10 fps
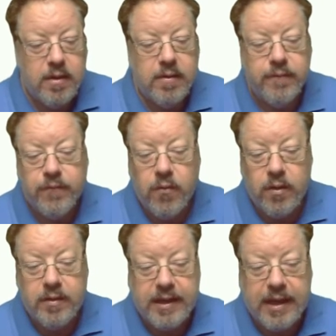for
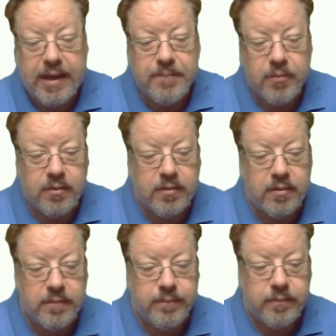
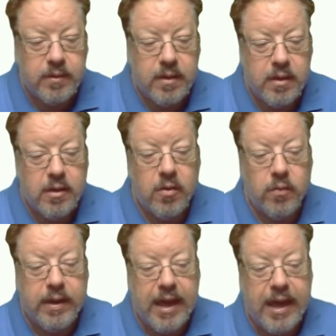examples,
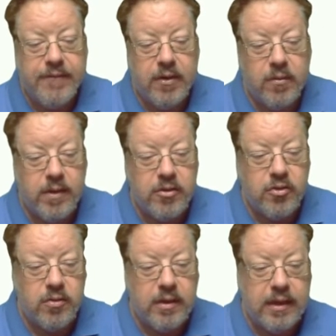we have our
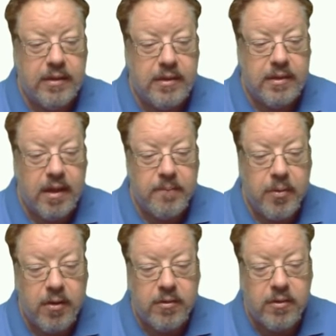original. In some
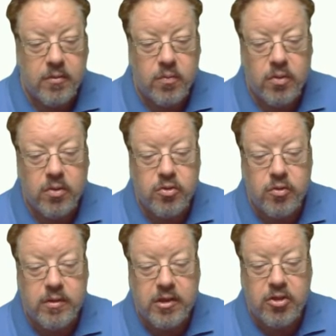parts of the world,
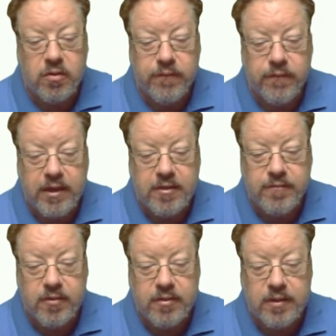traditional
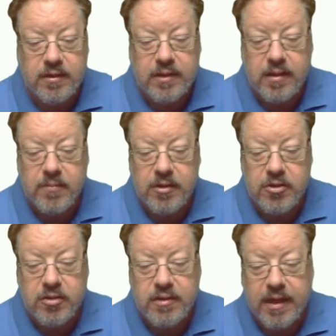festivals and
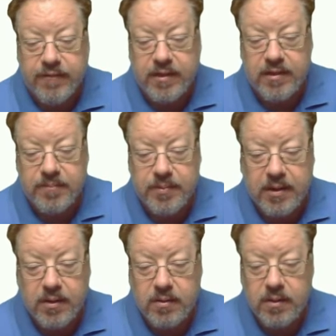celebrations have
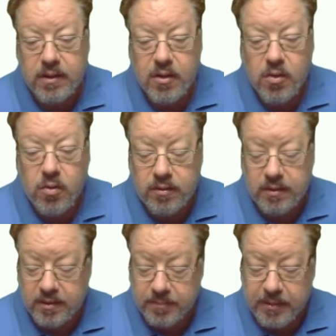disappeared or are
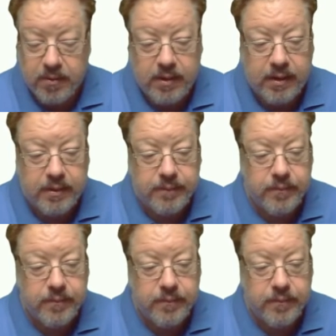disappearing.